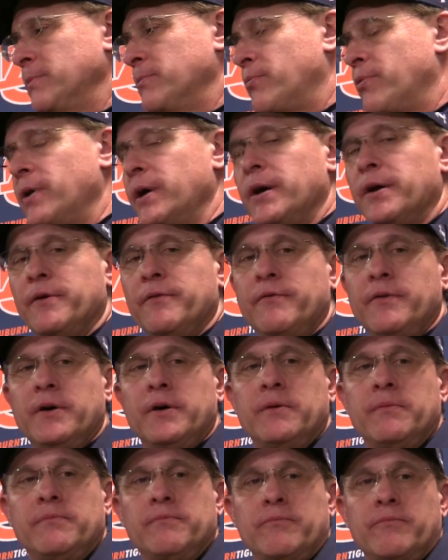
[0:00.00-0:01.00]
proud of
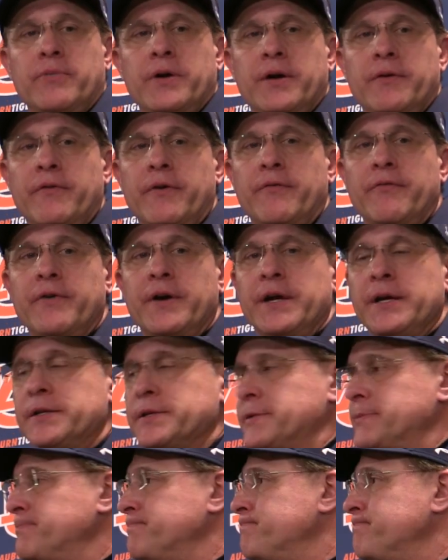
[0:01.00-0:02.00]
our fans.